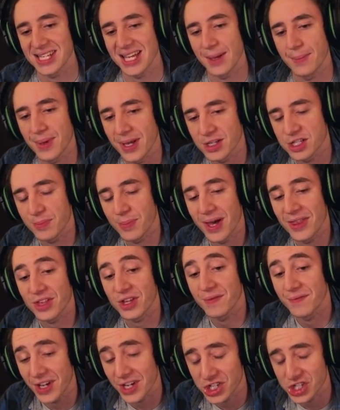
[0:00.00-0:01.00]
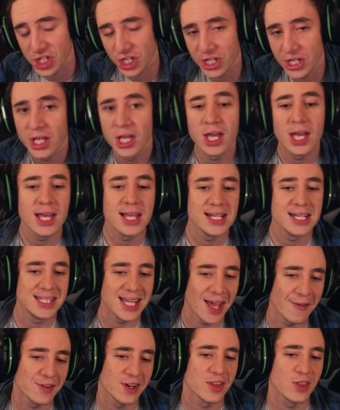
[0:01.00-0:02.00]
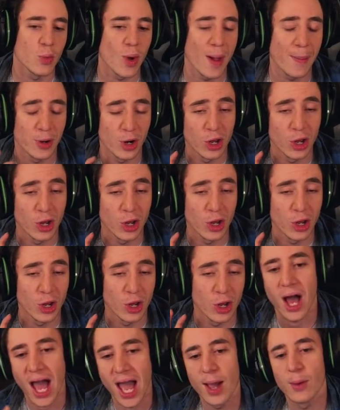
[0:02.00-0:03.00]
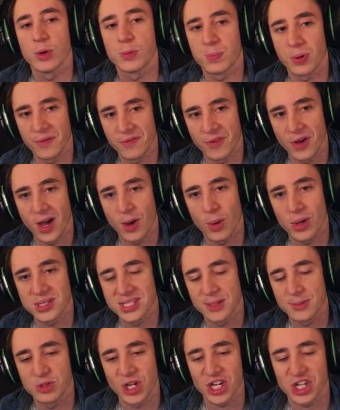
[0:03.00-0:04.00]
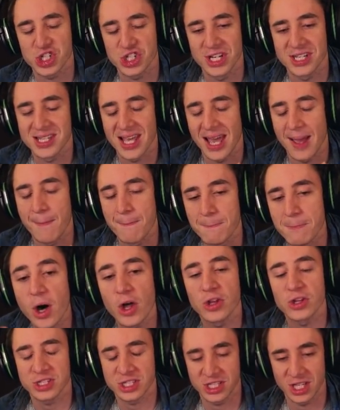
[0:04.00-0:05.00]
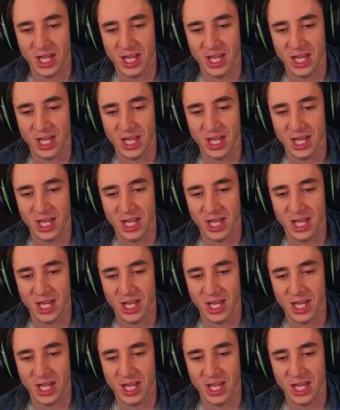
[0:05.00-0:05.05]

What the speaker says: him being able to buy the conviction. Definitely the weapon on lockdown I would prefer, whilst the objection is a monster